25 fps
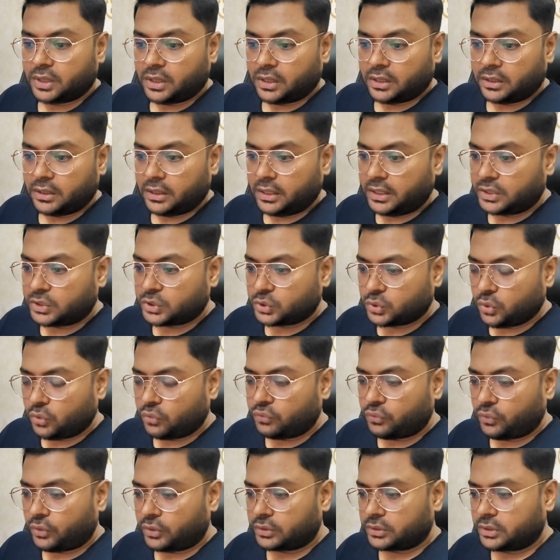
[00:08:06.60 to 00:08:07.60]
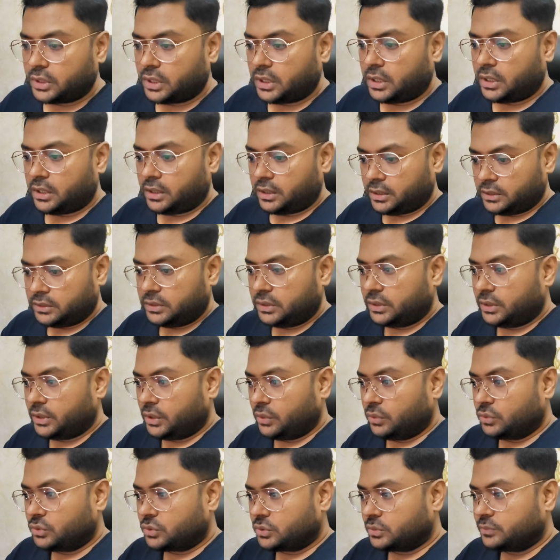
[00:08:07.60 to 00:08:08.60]
and let's go for the other
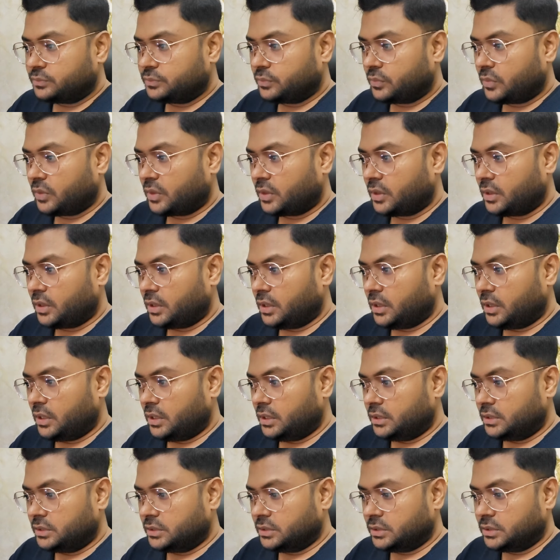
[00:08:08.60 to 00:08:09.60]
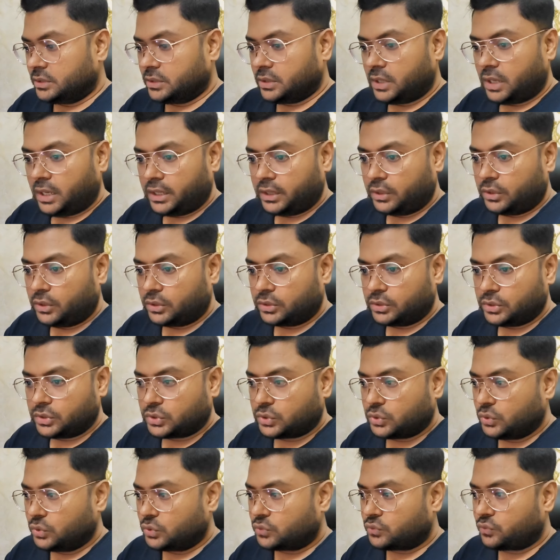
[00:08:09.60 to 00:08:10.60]
news. And I got this
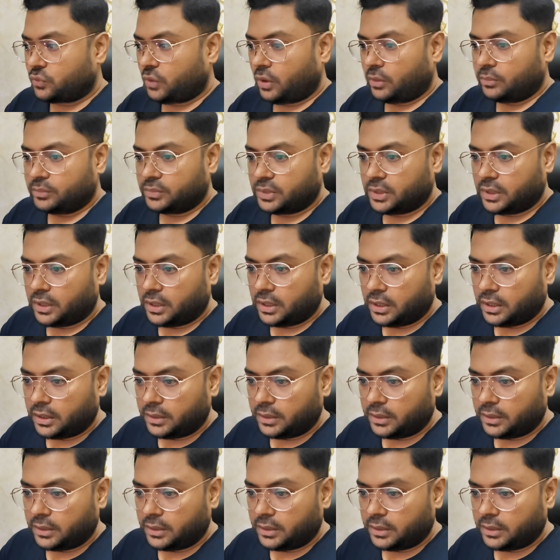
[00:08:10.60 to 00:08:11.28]
news from the